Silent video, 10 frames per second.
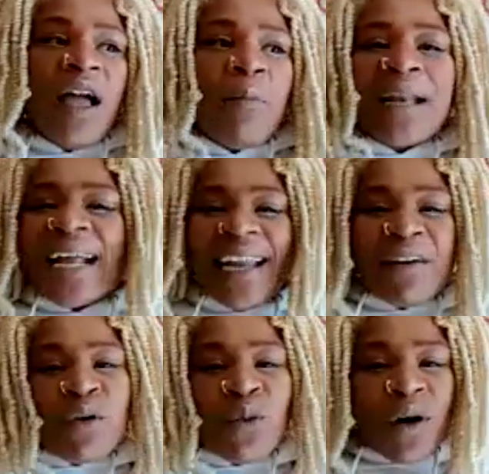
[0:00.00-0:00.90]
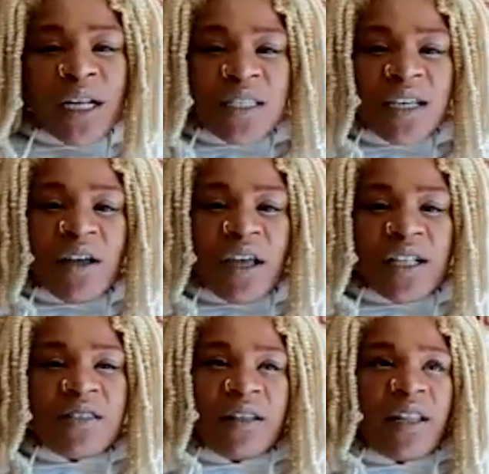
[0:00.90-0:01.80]
But I never wanted it
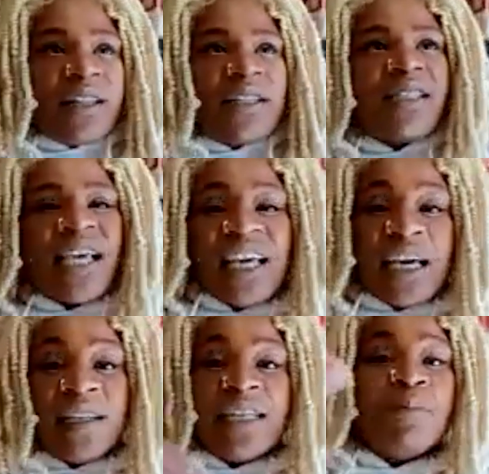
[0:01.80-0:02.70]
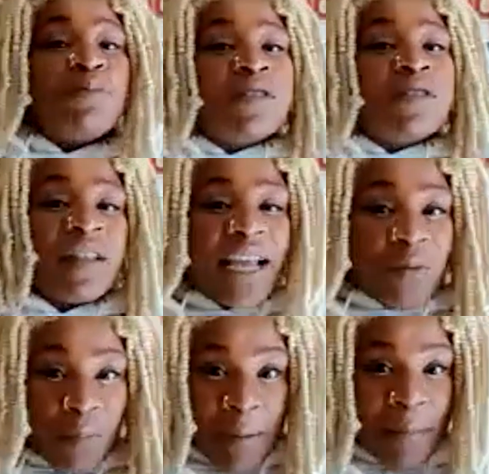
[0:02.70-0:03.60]
to like, let's say, eclipse like
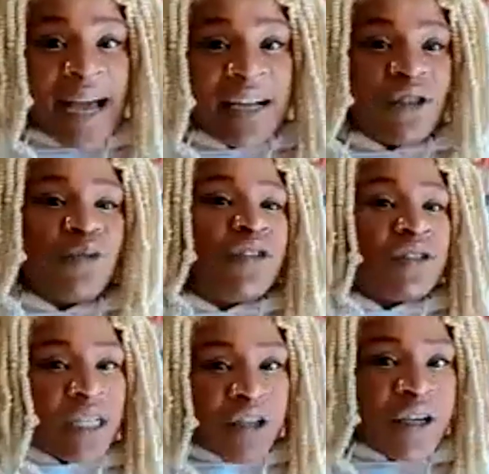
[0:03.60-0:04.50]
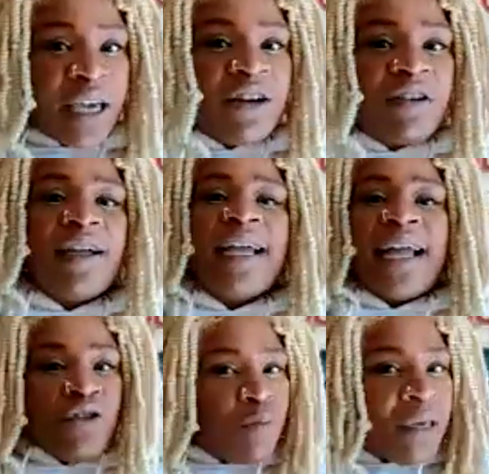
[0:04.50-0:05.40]
my passion, which is like your catering
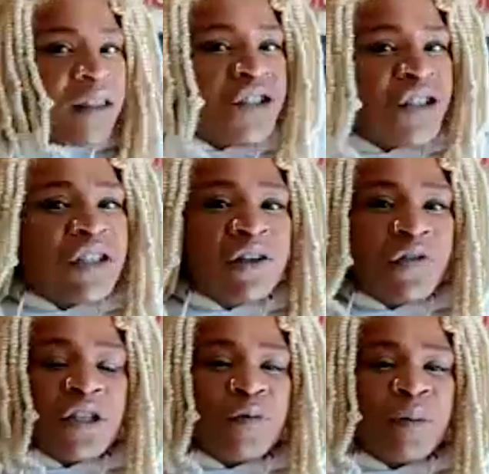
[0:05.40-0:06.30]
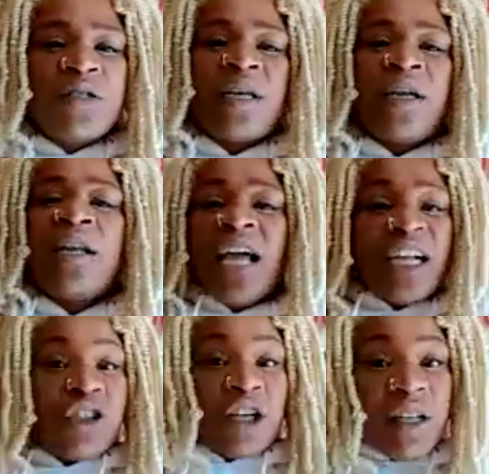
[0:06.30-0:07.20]
and you being the cheerleading person
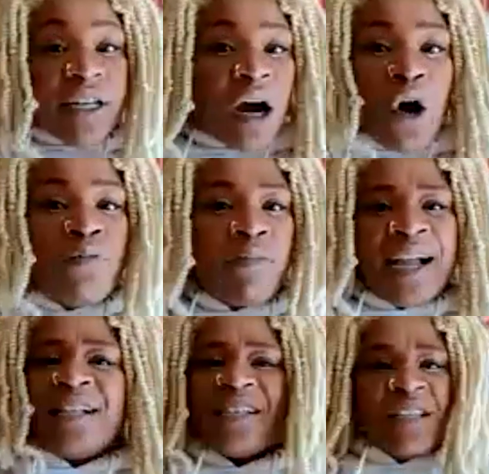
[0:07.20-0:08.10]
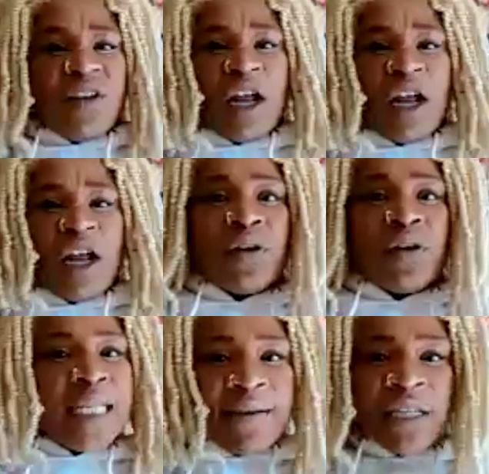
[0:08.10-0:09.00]
and cheerleading our own brands and even helping Funny
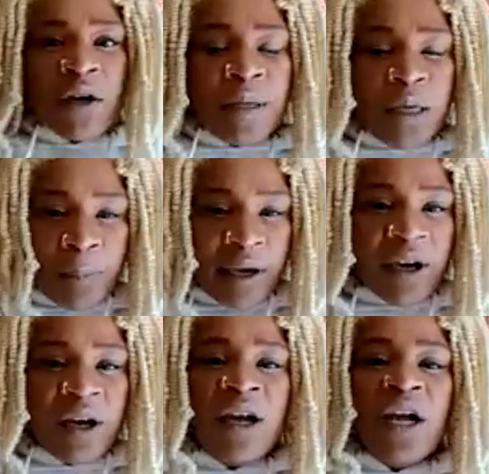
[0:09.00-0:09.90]
Lifestyle be up here.